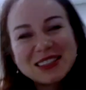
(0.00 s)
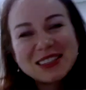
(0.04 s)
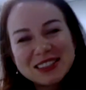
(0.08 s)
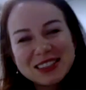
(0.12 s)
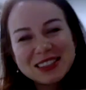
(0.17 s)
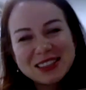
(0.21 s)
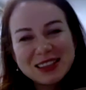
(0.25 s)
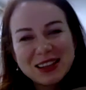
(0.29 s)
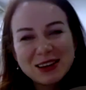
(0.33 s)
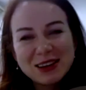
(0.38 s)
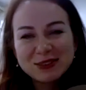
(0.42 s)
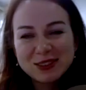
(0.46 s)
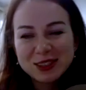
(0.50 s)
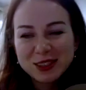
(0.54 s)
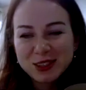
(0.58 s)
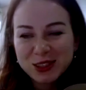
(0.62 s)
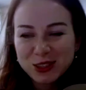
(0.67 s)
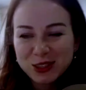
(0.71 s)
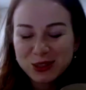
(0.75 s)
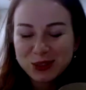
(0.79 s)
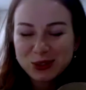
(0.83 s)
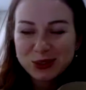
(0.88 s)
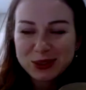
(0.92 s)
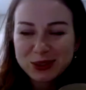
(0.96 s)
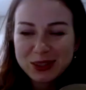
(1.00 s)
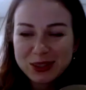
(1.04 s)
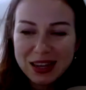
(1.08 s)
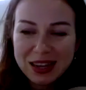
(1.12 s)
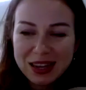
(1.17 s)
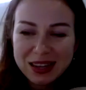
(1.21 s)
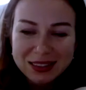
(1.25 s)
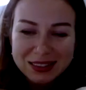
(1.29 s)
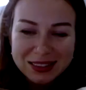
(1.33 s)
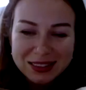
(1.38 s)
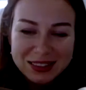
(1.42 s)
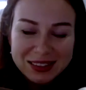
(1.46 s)
It's a lovely tune,
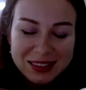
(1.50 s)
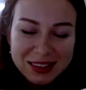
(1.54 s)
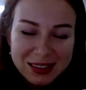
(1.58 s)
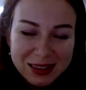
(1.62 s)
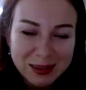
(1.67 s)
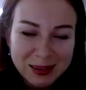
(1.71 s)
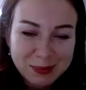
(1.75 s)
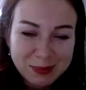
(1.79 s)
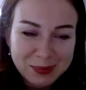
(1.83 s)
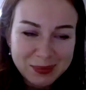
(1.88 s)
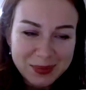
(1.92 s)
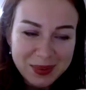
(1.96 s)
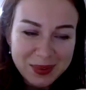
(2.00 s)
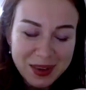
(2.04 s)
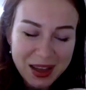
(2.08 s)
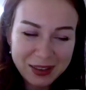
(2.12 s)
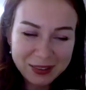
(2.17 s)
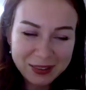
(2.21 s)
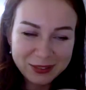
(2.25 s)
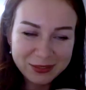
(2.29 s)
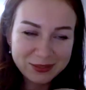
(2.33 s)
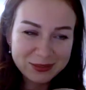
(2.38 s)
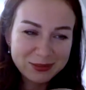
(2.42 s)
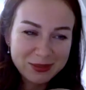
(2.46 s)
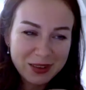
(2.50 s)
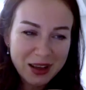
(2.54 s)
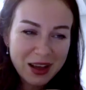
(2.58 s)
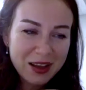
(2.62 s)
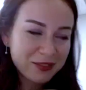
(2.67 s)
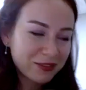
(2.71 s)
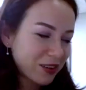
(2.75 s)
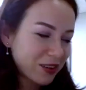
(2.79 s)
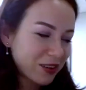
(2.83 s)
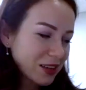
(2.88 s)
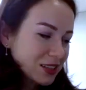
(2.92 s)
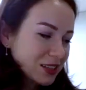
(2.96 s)
and I've
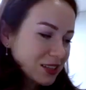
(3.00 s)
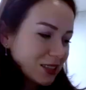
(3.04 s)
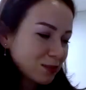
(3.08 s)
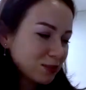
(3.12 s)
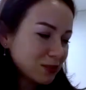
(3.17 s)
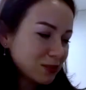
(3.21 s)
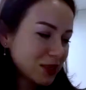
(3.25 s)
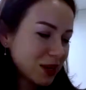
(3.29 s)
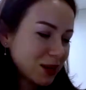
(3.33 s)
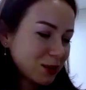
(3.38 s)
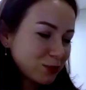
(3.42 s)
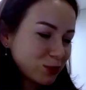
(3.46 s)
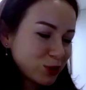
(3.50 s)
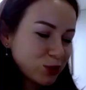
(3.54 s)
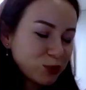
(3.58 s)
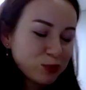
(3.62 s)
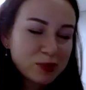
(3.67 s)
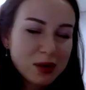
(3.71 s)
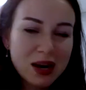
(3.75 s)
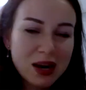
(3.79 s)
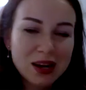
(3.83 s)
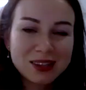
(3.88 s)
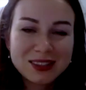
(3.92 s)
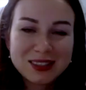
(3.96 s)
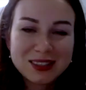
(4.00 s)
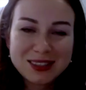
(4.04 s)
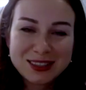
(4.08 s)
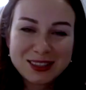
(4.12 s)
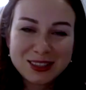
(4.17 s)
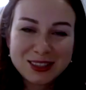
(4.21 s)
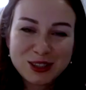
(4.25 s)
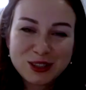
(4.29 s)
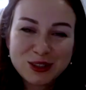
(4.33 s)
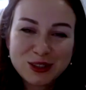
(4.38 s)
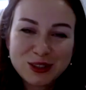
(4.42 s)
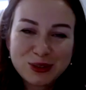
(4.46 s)
had some time to practice
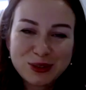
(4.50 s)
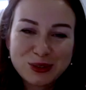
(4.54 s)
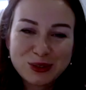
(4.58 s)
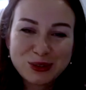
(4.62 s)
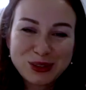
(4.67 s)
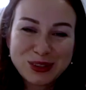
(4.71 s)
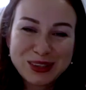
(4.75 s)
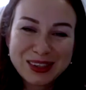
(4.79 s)
it. So